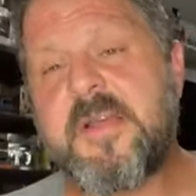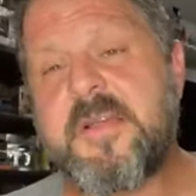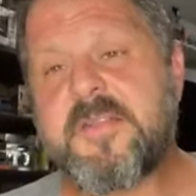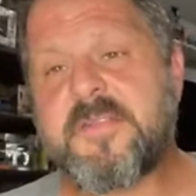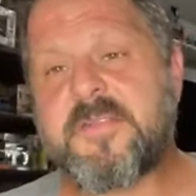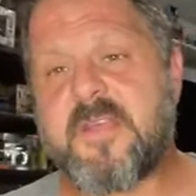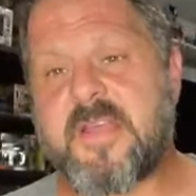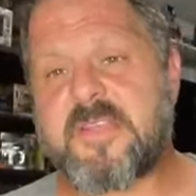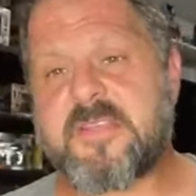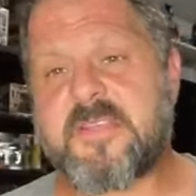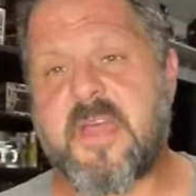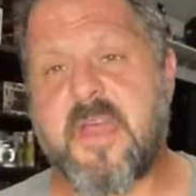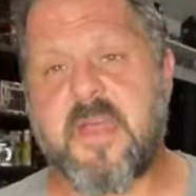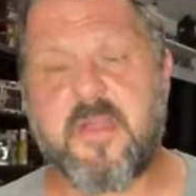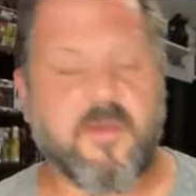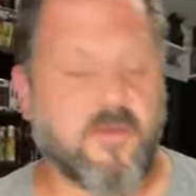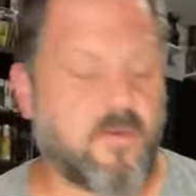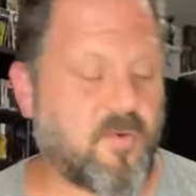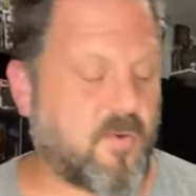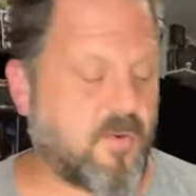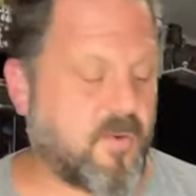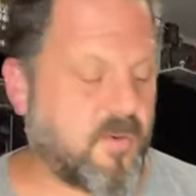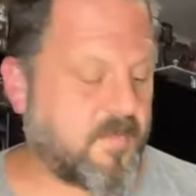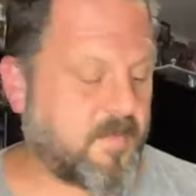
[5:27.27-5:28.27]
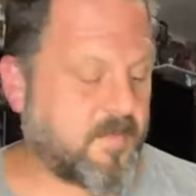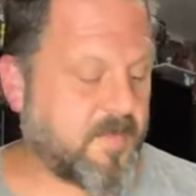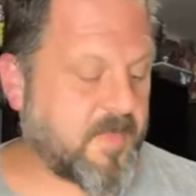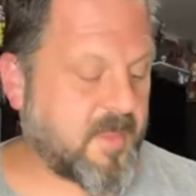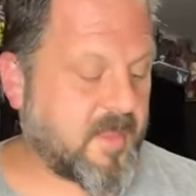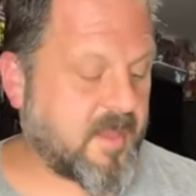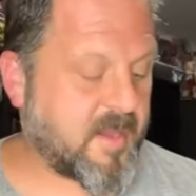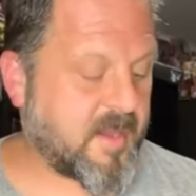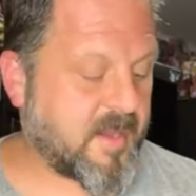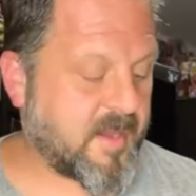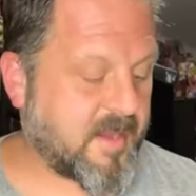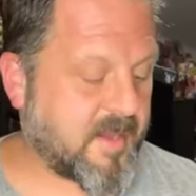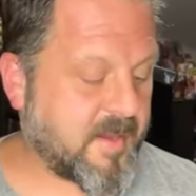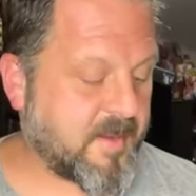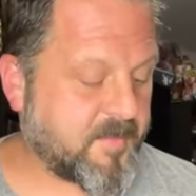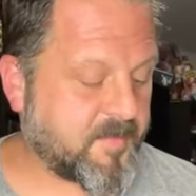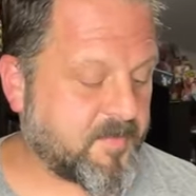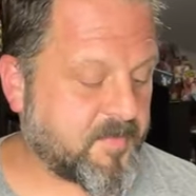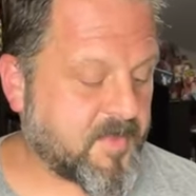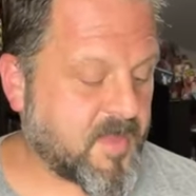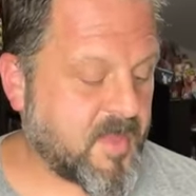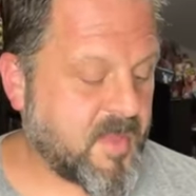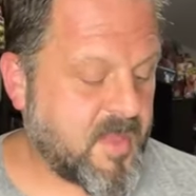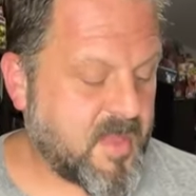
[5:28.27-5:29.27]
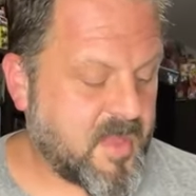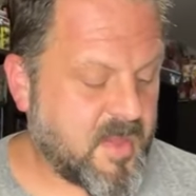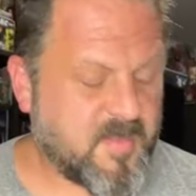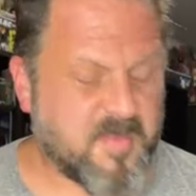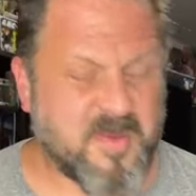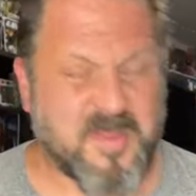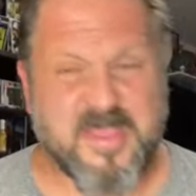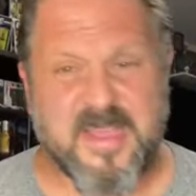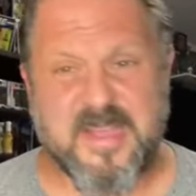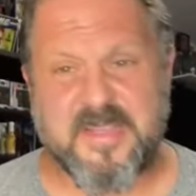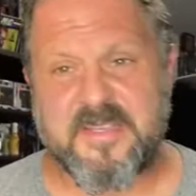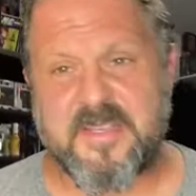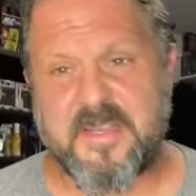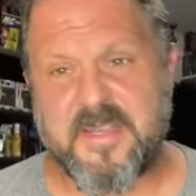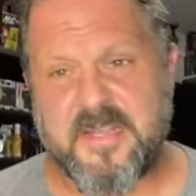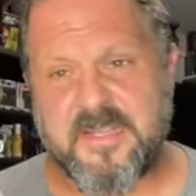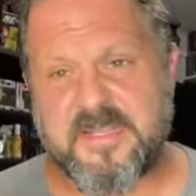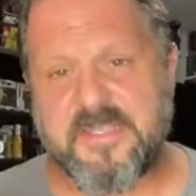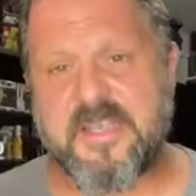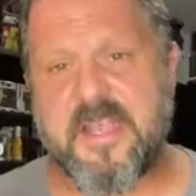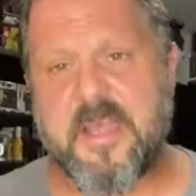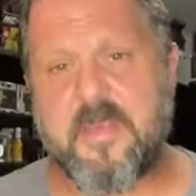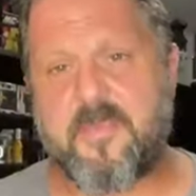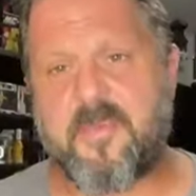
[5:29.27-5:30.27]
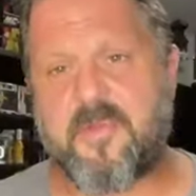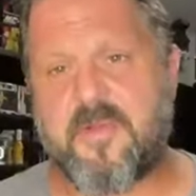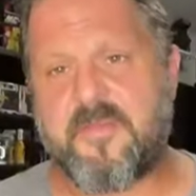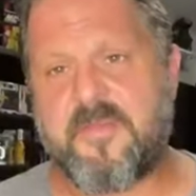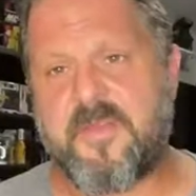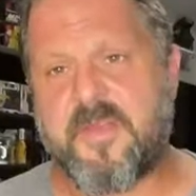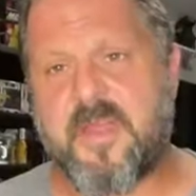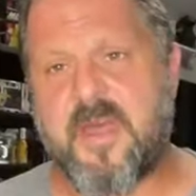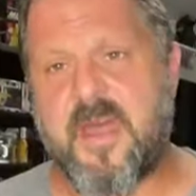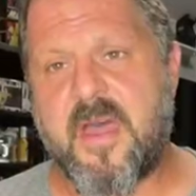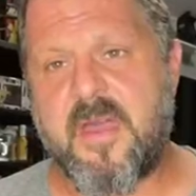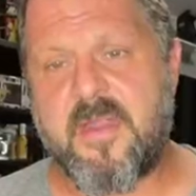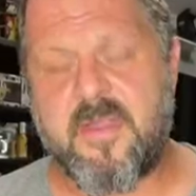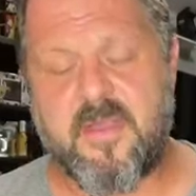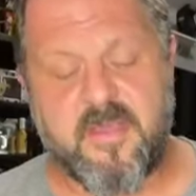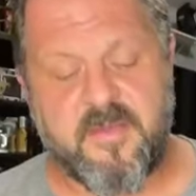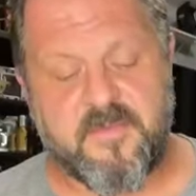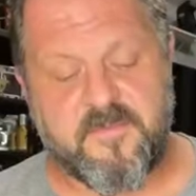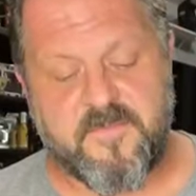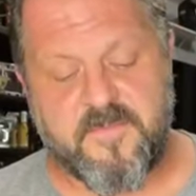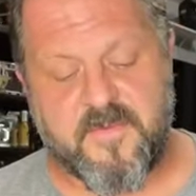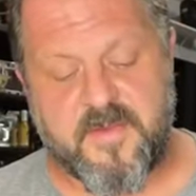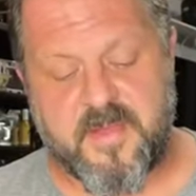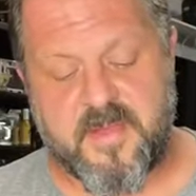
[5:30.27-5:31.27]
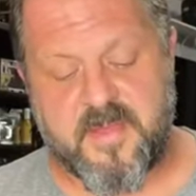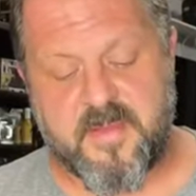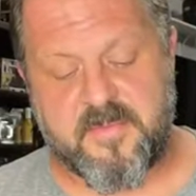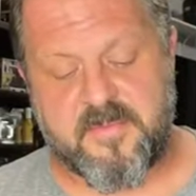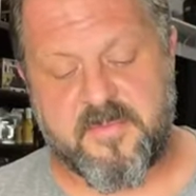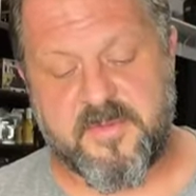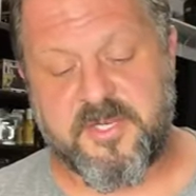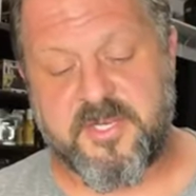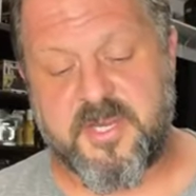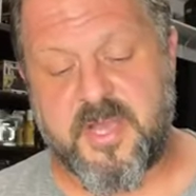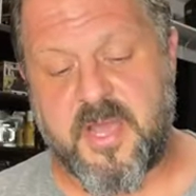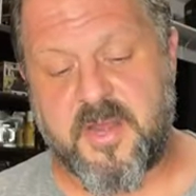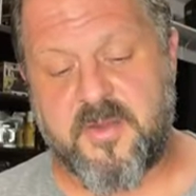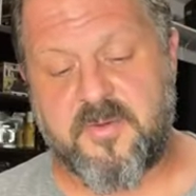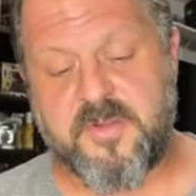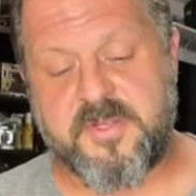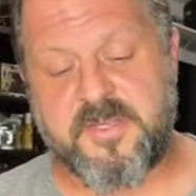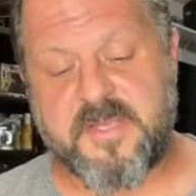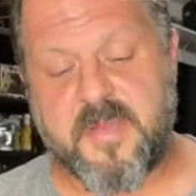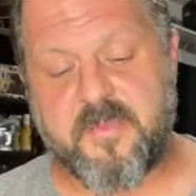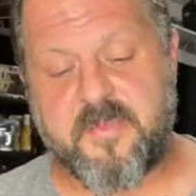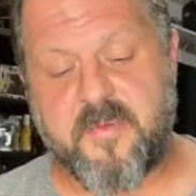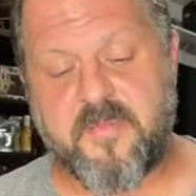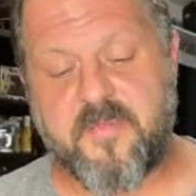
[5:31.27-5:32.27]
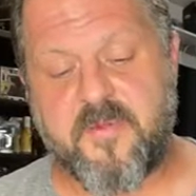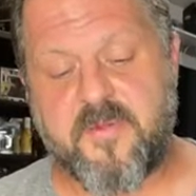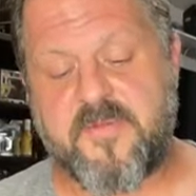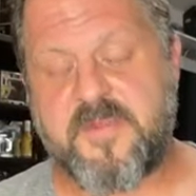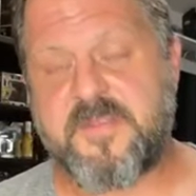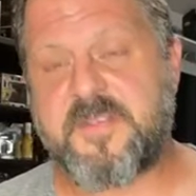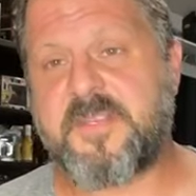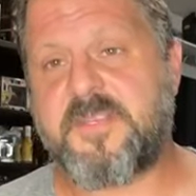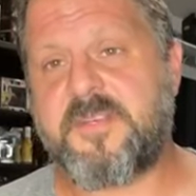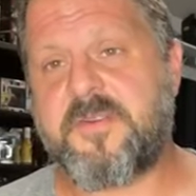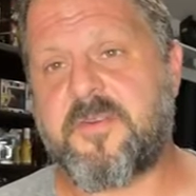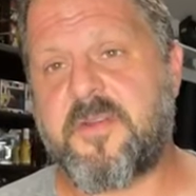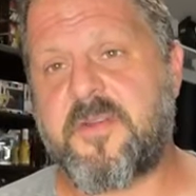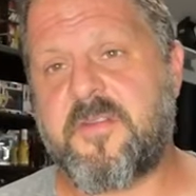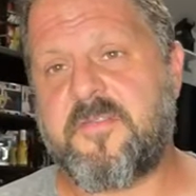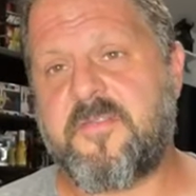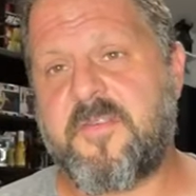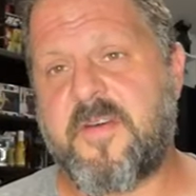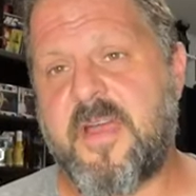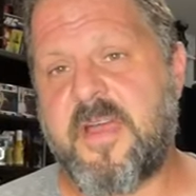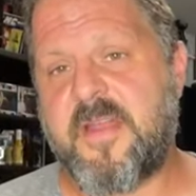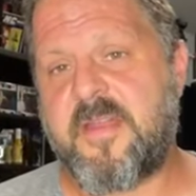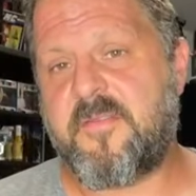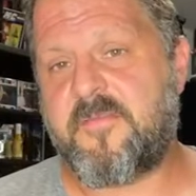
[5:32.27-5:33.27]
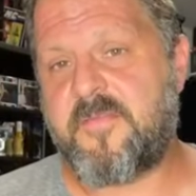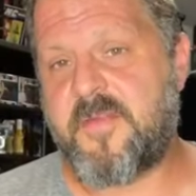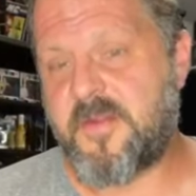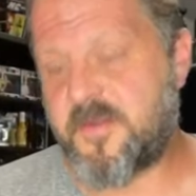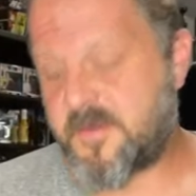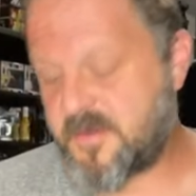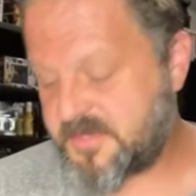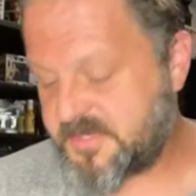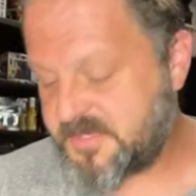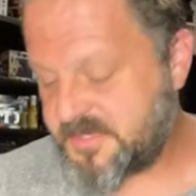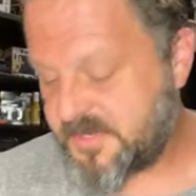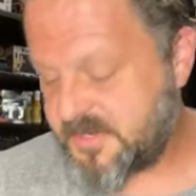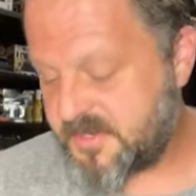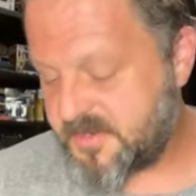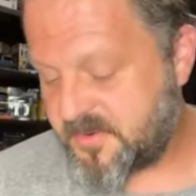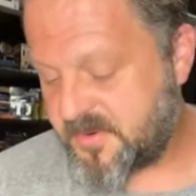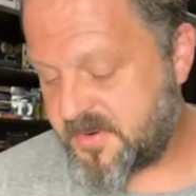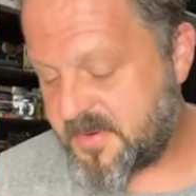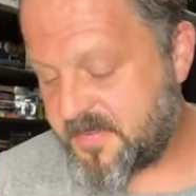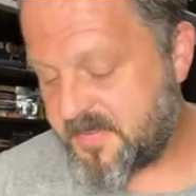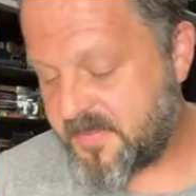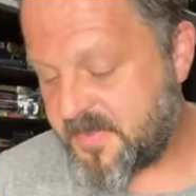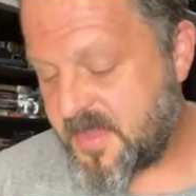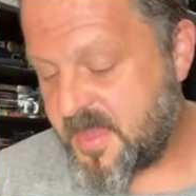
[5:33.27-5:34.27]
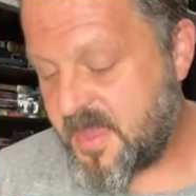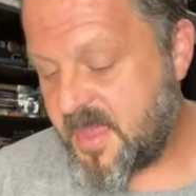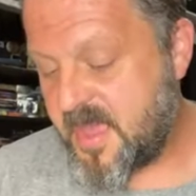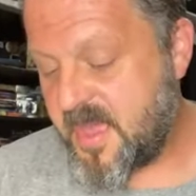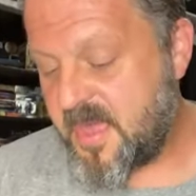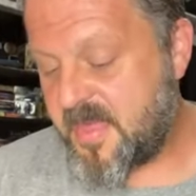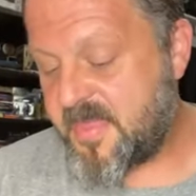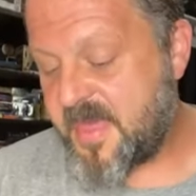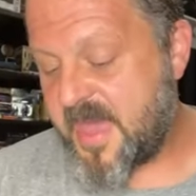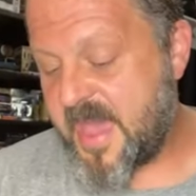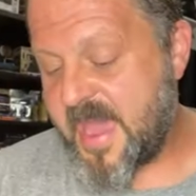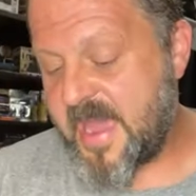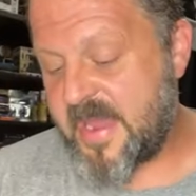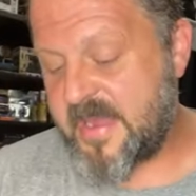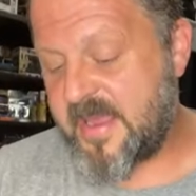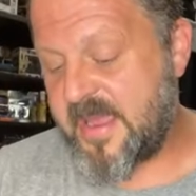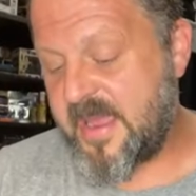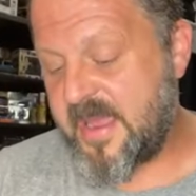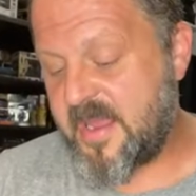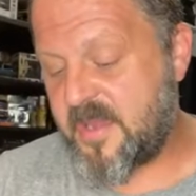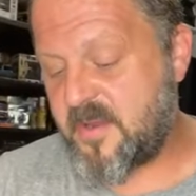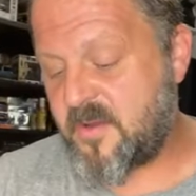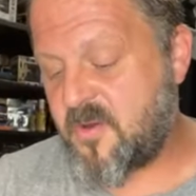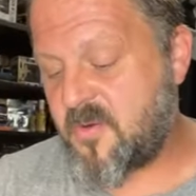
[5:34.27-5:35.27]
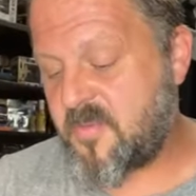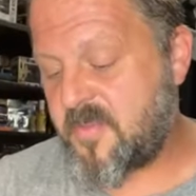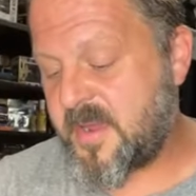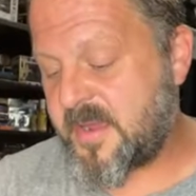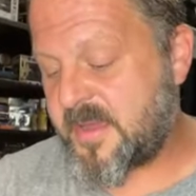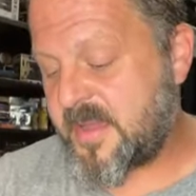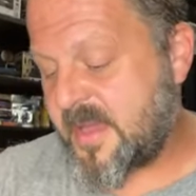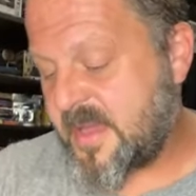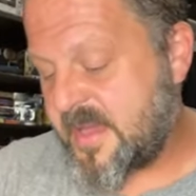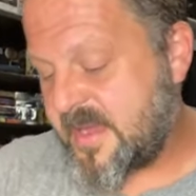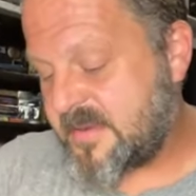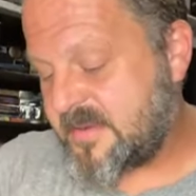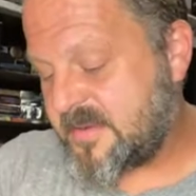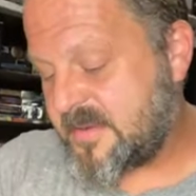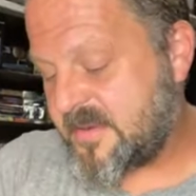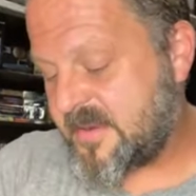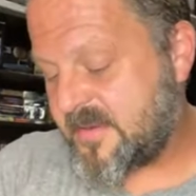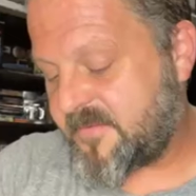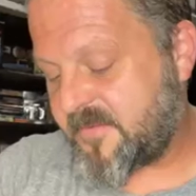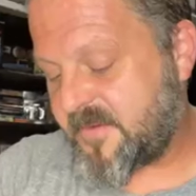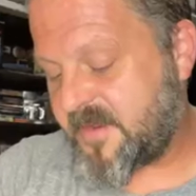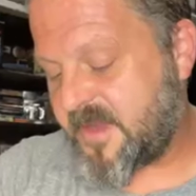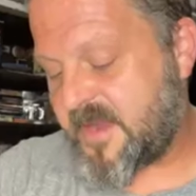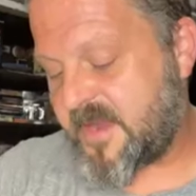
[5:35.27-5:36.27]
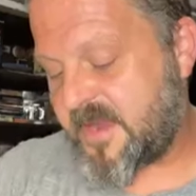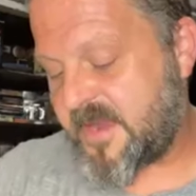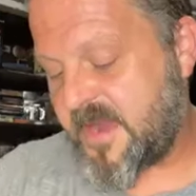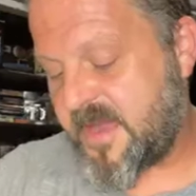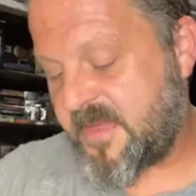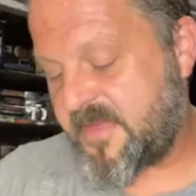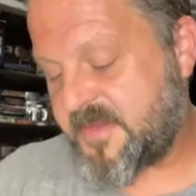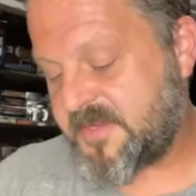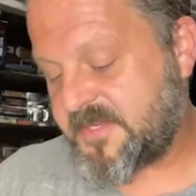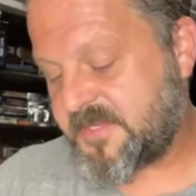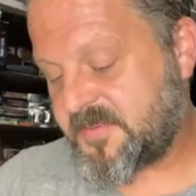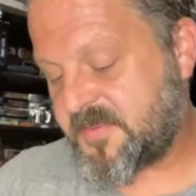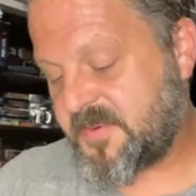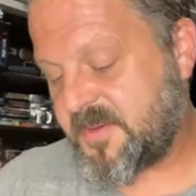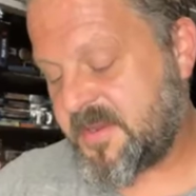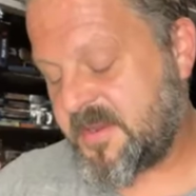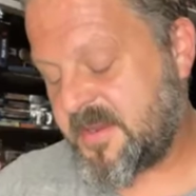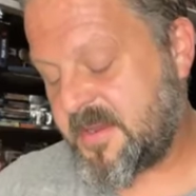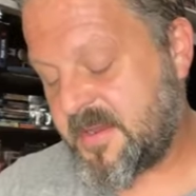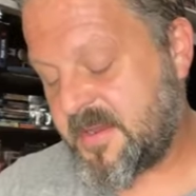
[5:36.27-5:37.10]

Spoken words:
So that's kind of cool. But that's an example of the kind of genre type of movies that you're going to find at Vinegar Syndrome. That and, oh my God, I forgot I got this one.